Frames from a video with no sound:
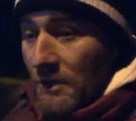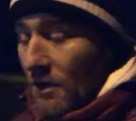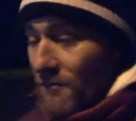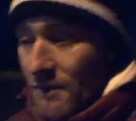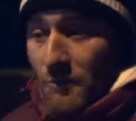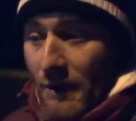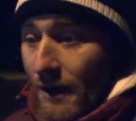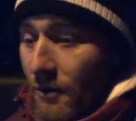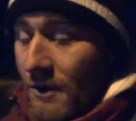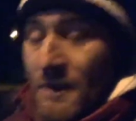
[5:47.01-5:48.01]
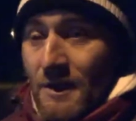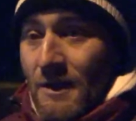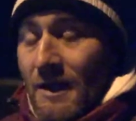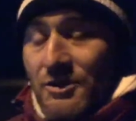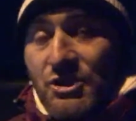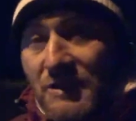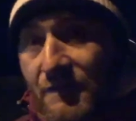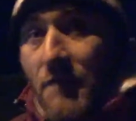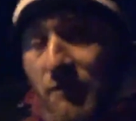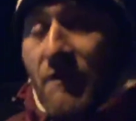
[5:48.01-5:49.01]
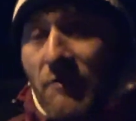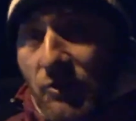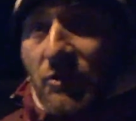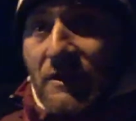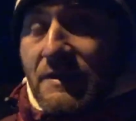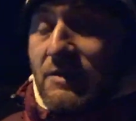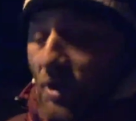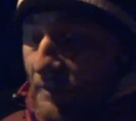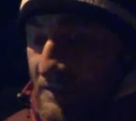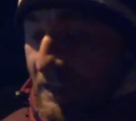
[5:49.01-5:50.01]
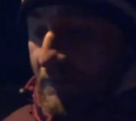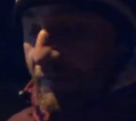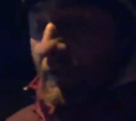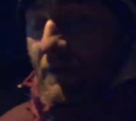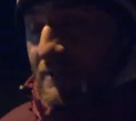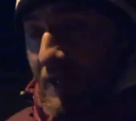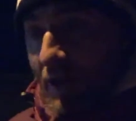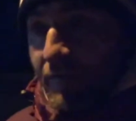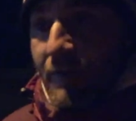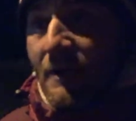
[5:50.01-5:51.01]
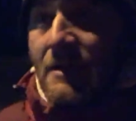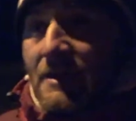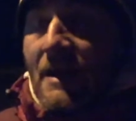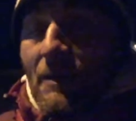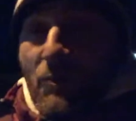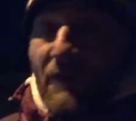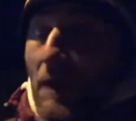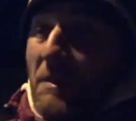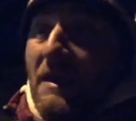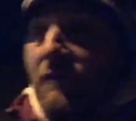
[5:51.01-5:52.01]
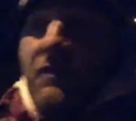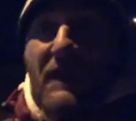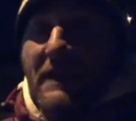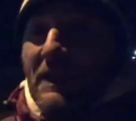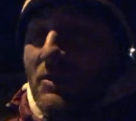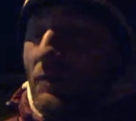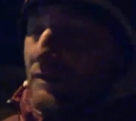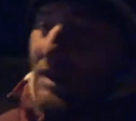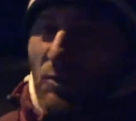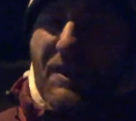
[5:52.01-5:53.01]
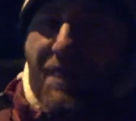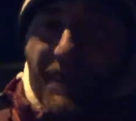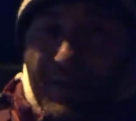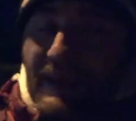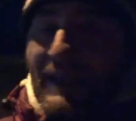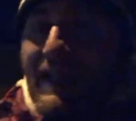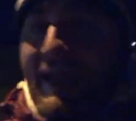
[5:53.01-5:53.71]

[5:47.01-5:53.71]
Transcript: we get on really well. And she's very, very good at this type of stuff. And without me even thinking, because obviously I wasn't thinking